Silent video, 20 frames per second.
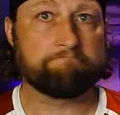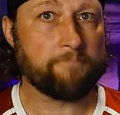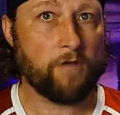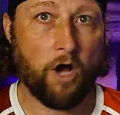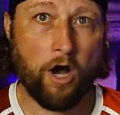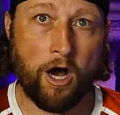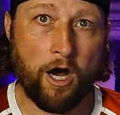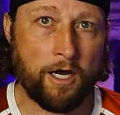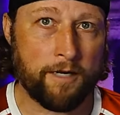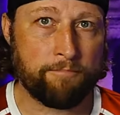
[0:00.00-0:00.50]

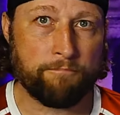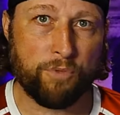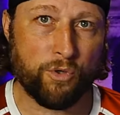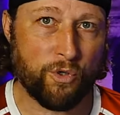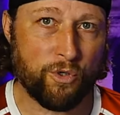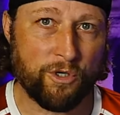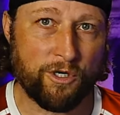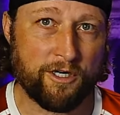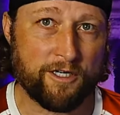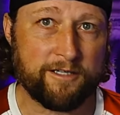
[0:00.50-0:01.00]
on
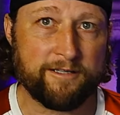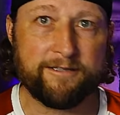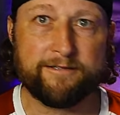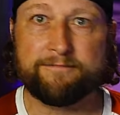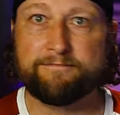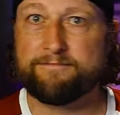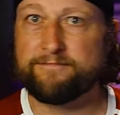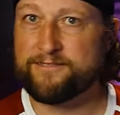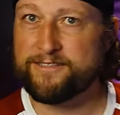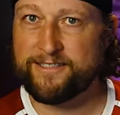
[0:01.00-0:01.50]
board
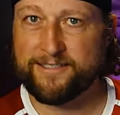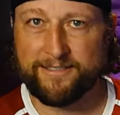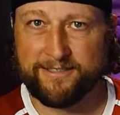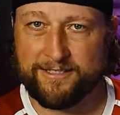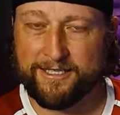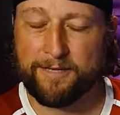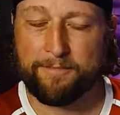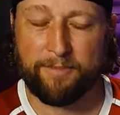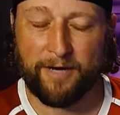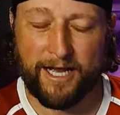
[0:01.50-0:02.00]

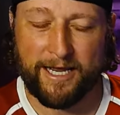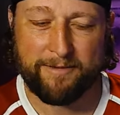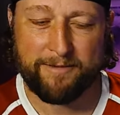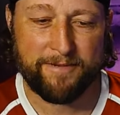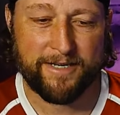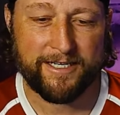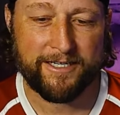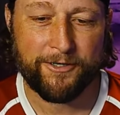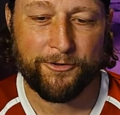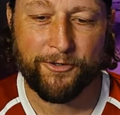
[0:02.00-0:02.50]
to buy
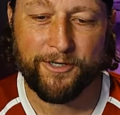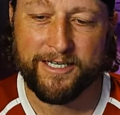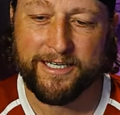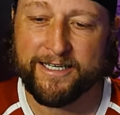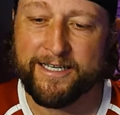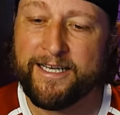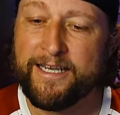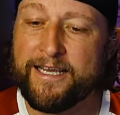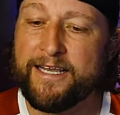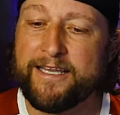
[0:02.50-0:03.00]

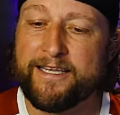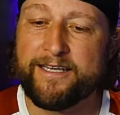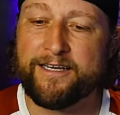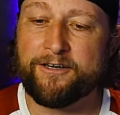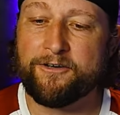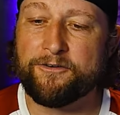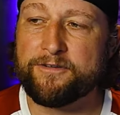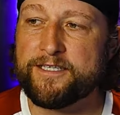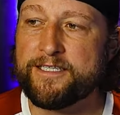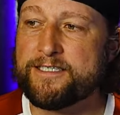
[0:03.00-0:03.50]
Bitcoin. You
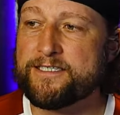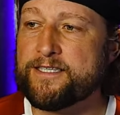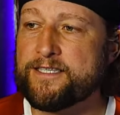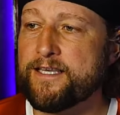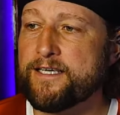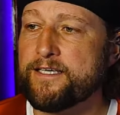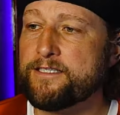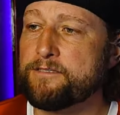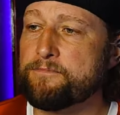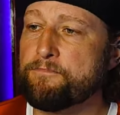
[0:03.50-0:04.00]
know, these
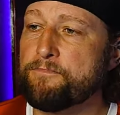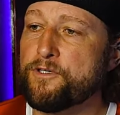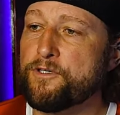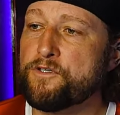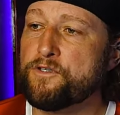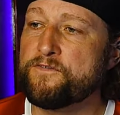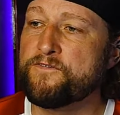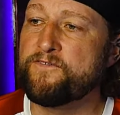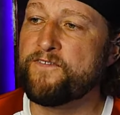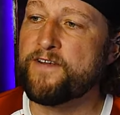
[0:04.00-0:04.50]
things
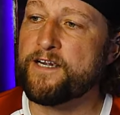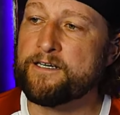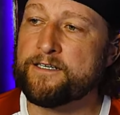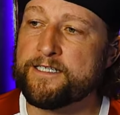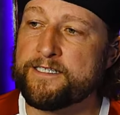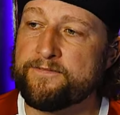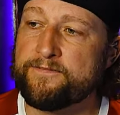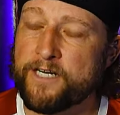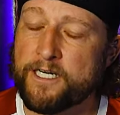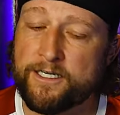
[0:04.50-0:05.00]
move
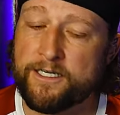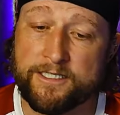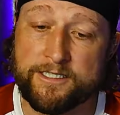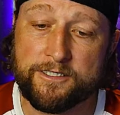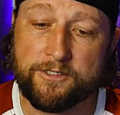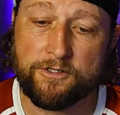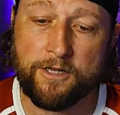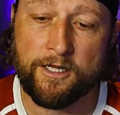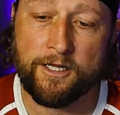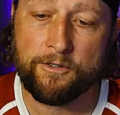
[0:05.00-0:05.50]
very, very
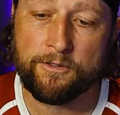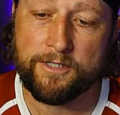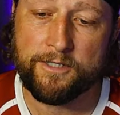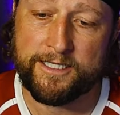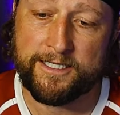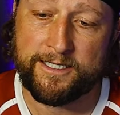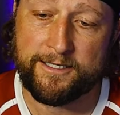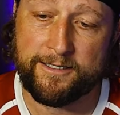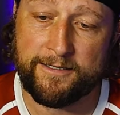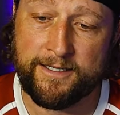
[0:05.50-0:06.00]

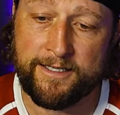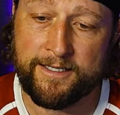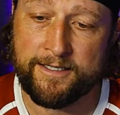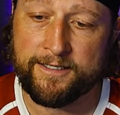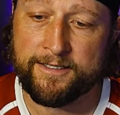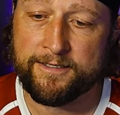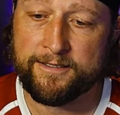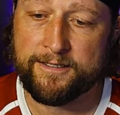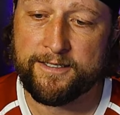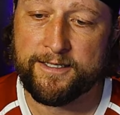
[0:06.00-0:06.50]
slowly
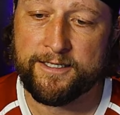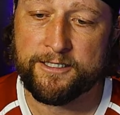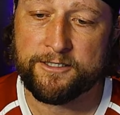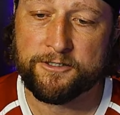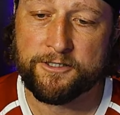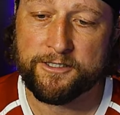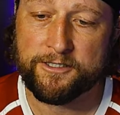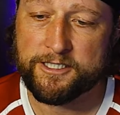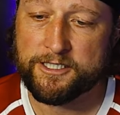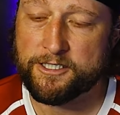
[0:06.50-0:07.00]
in, in
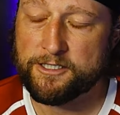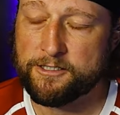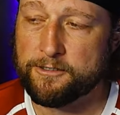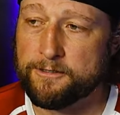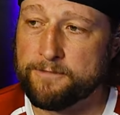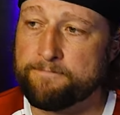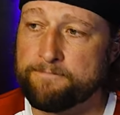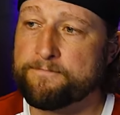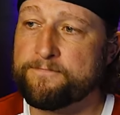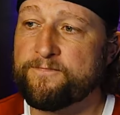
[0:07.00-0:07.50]

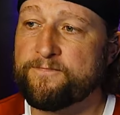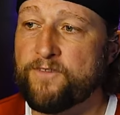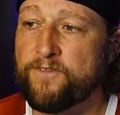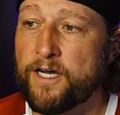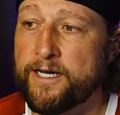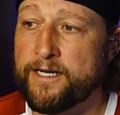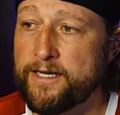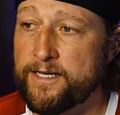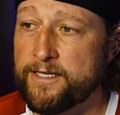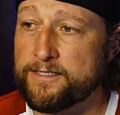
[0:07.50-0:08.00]
traditional
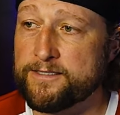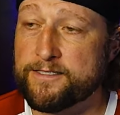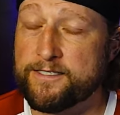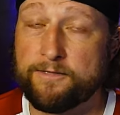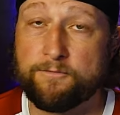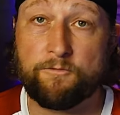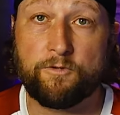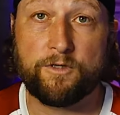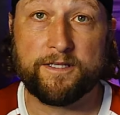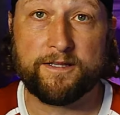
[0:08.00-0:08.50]
finance,
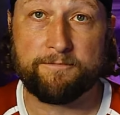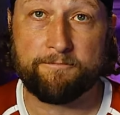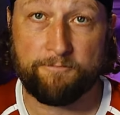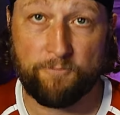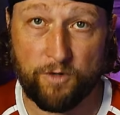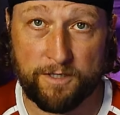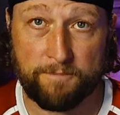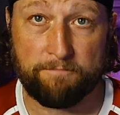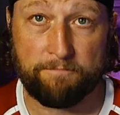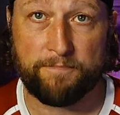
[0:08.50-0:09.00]
and with,
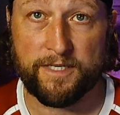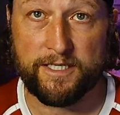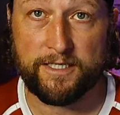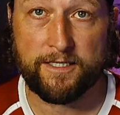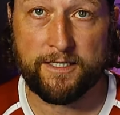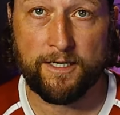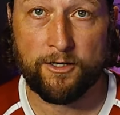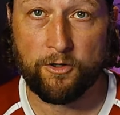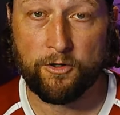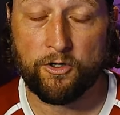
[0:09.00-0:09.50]
with big
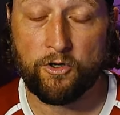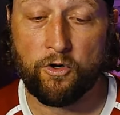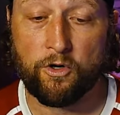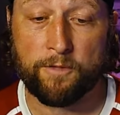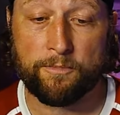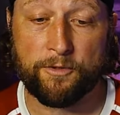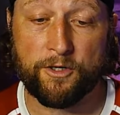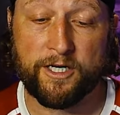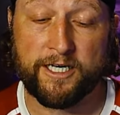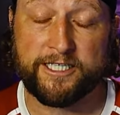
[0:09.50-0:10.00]
co
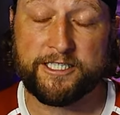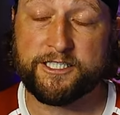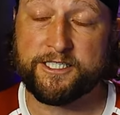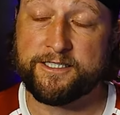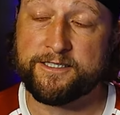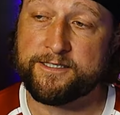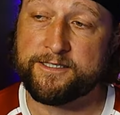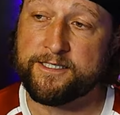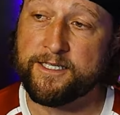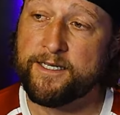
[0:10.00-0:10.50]

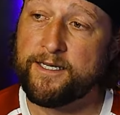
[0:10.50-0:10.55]
corporations,